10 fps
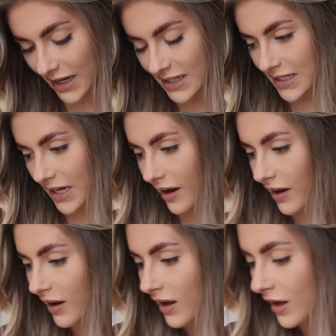
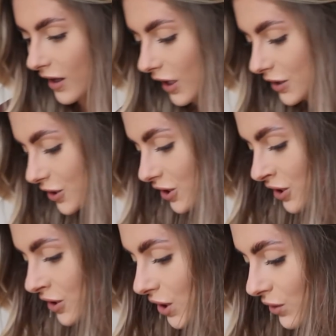idea and she
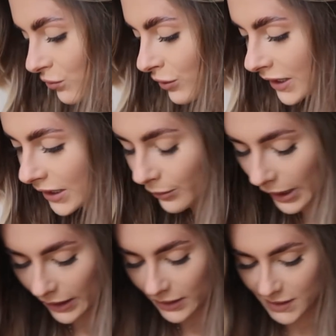did really
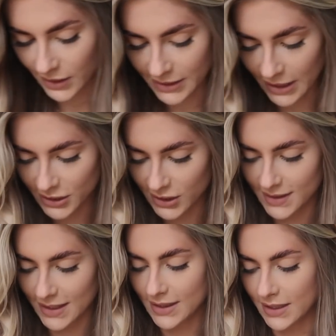well. So I'd actually
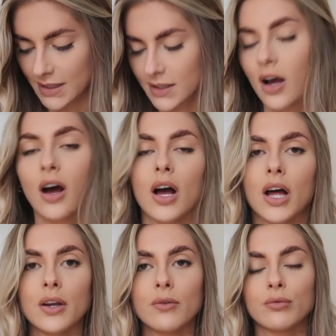seen this
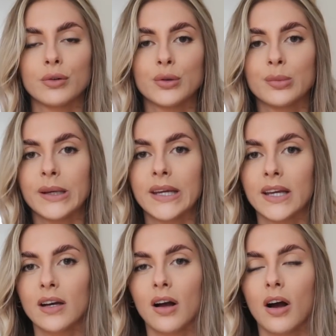on
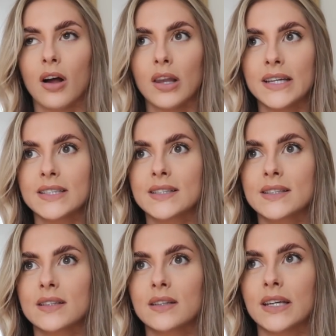Ruby
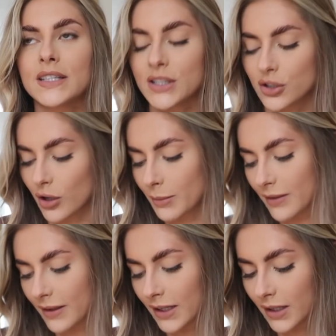Holly's Instagram,
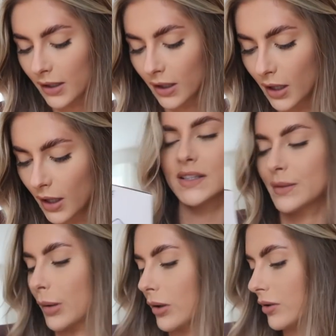I think. So it's
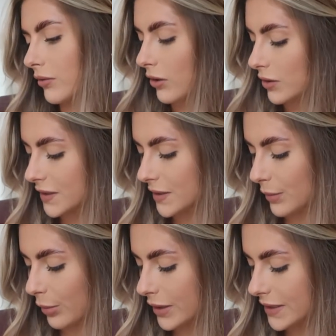a Polaroid
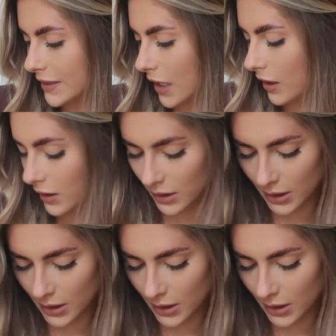printer.